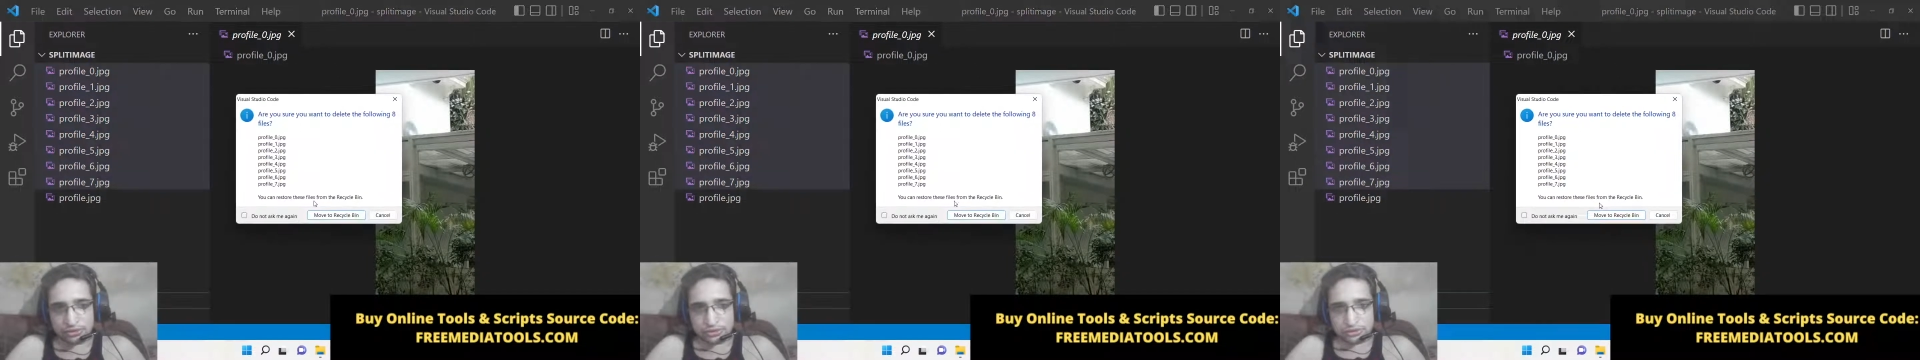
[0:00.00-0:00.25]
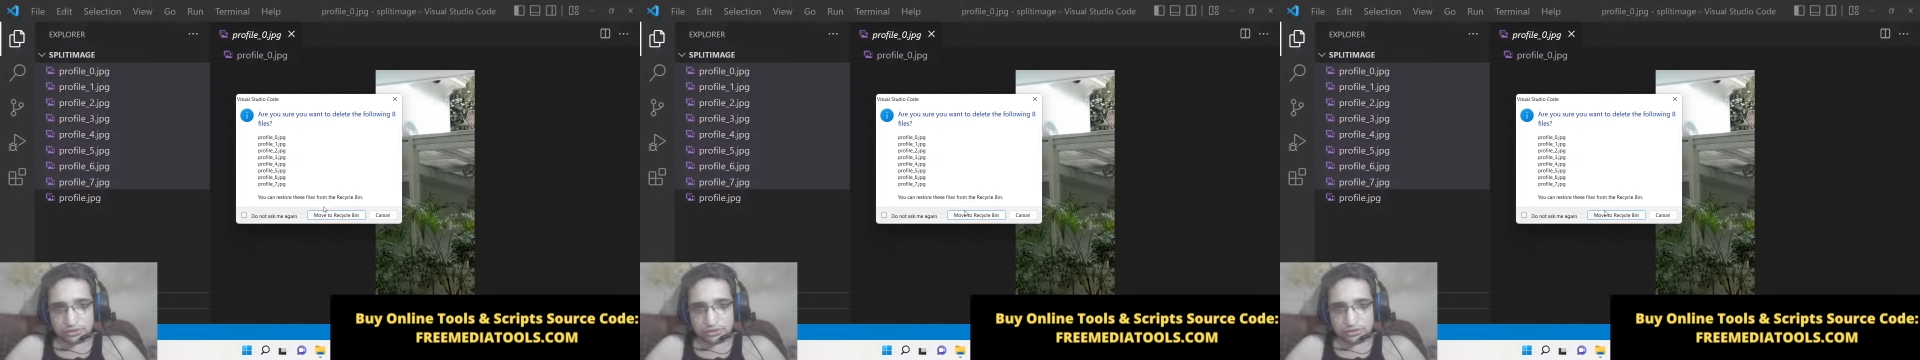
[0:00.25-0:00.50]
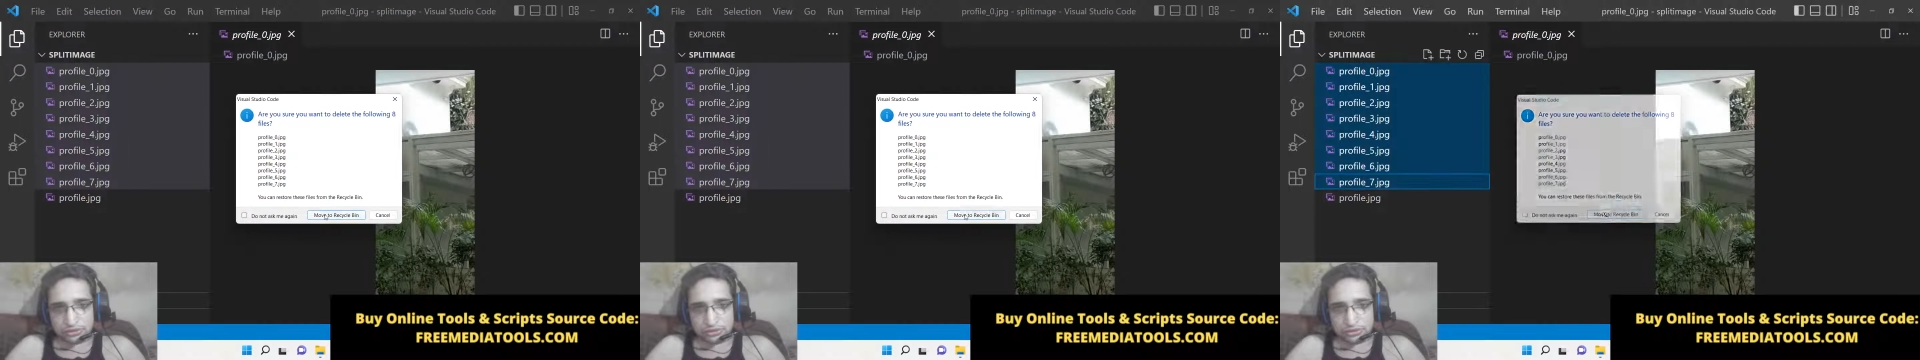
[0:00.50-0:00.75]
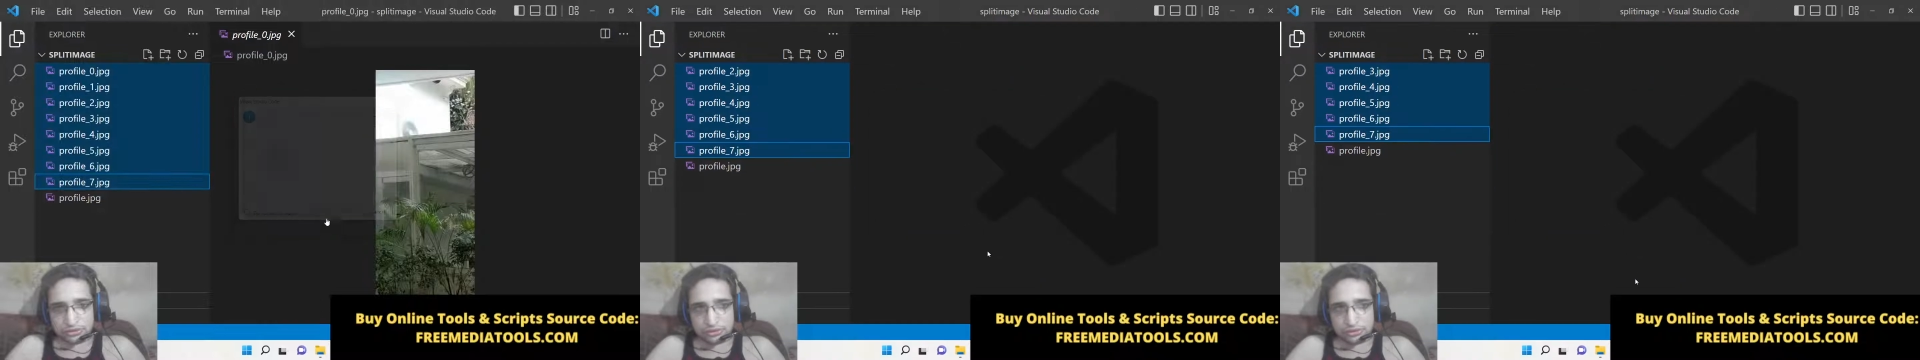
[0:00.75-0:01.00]

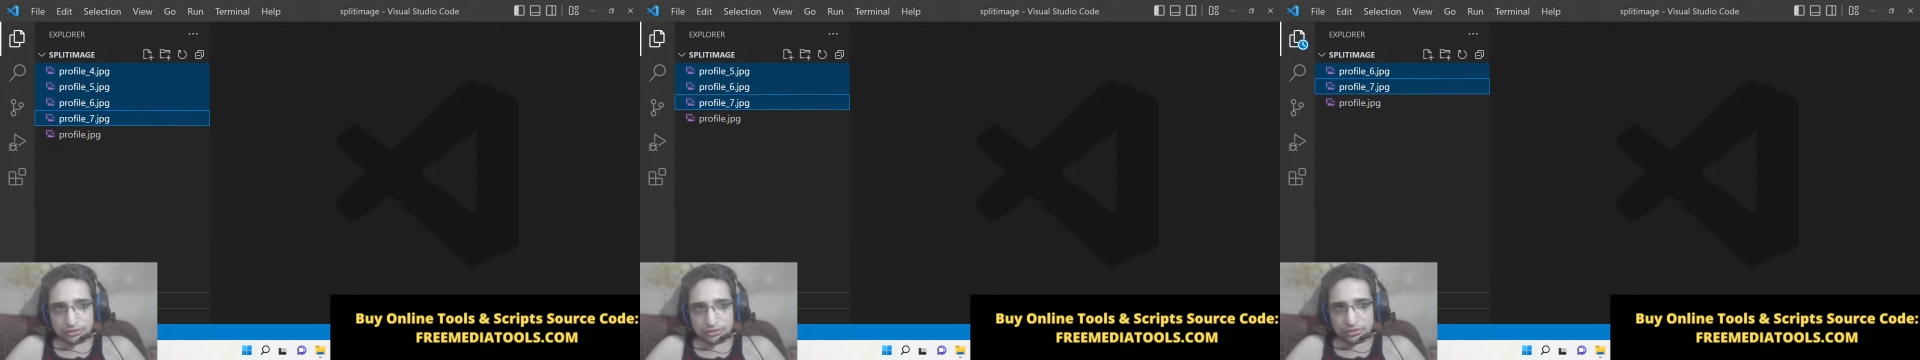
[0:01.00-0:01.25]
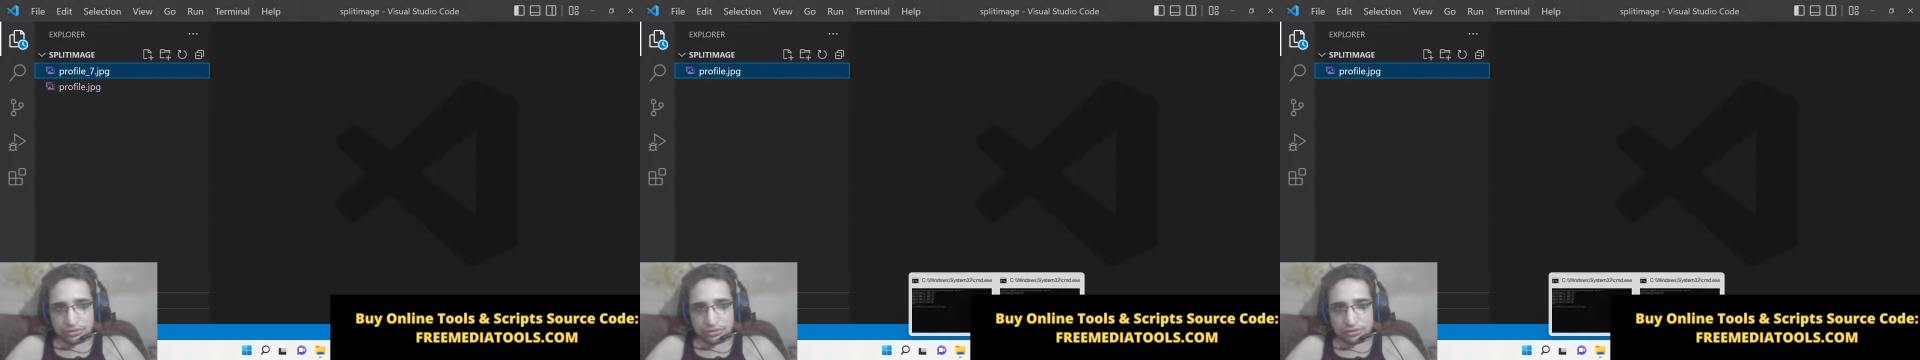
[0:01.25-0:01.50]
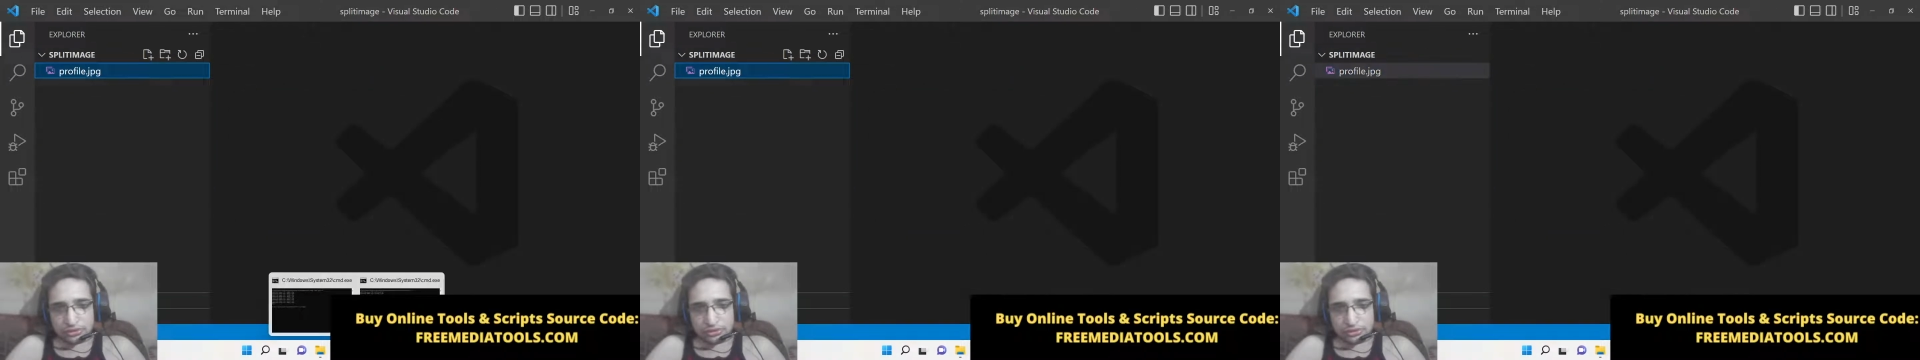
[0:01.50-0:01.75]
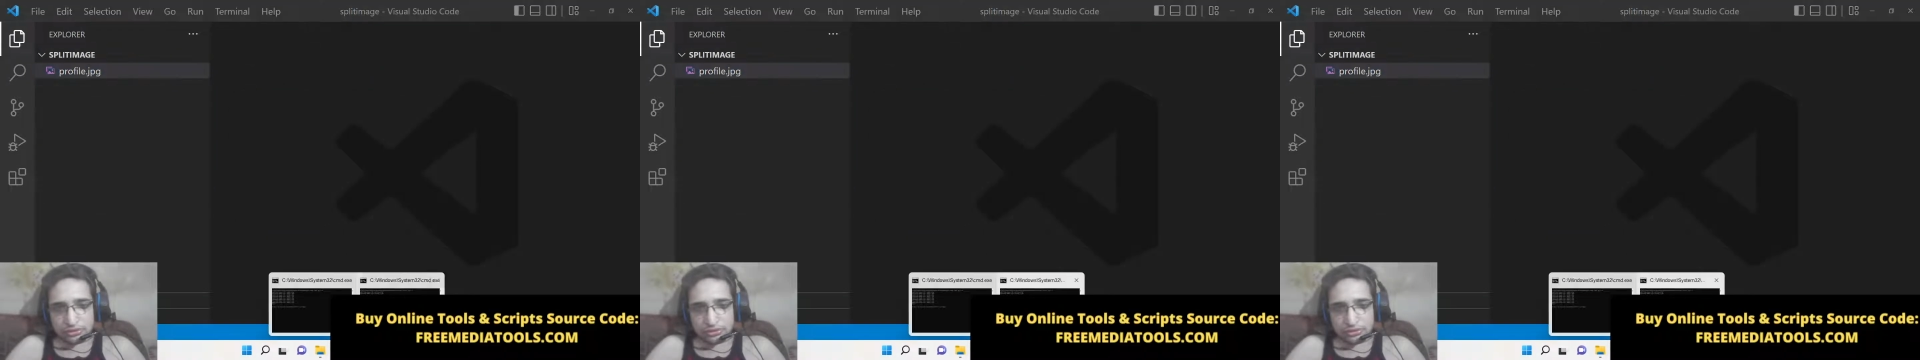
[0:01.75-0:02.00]

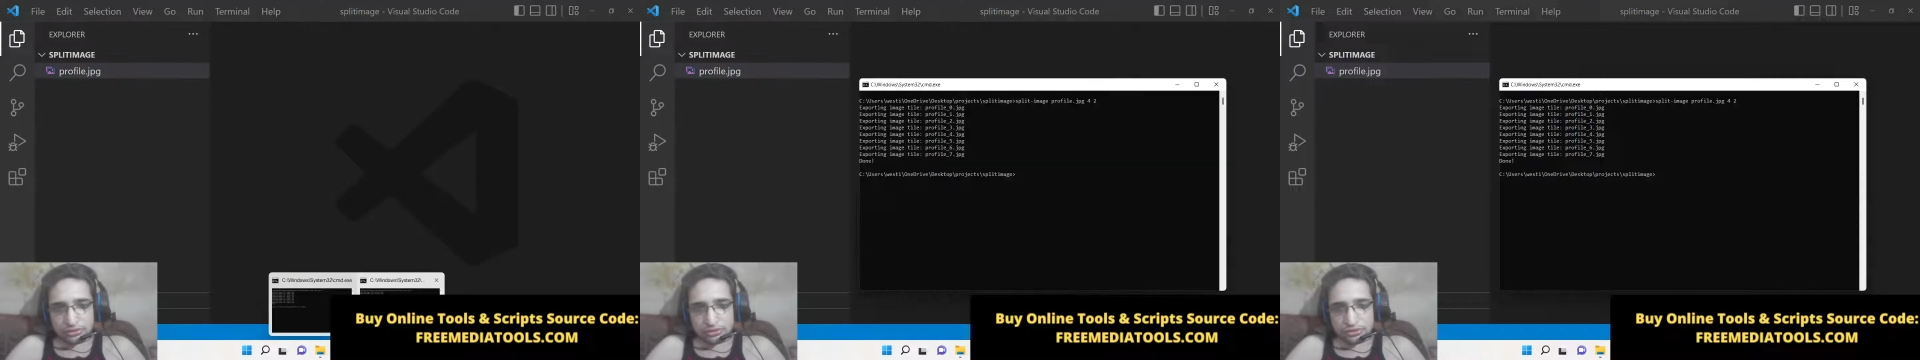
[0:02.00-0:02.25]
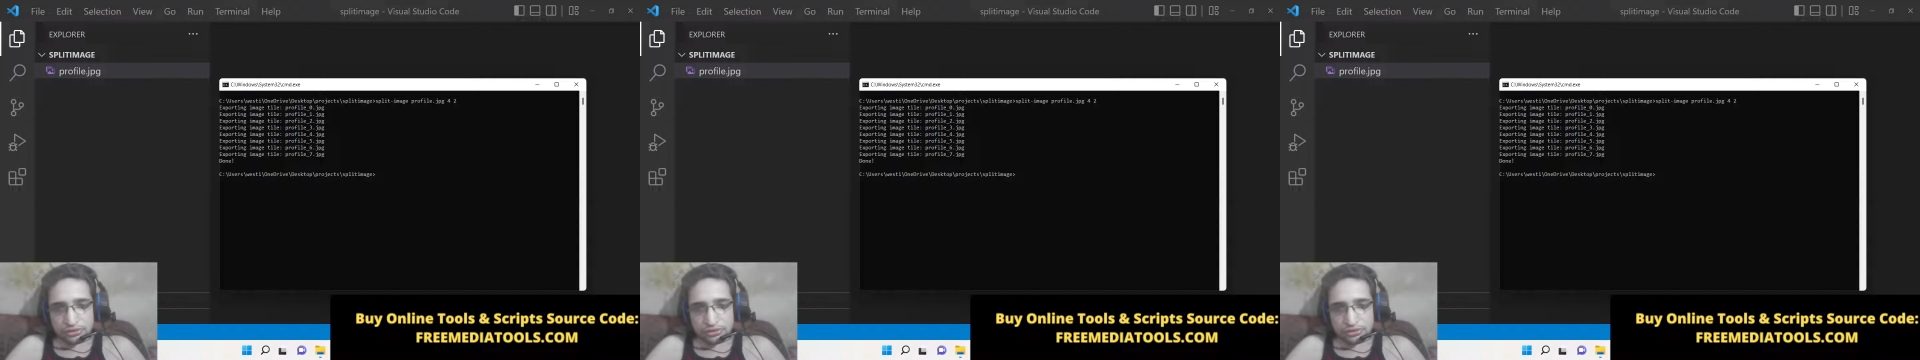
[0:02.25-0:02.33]
No one is speaking in this clip.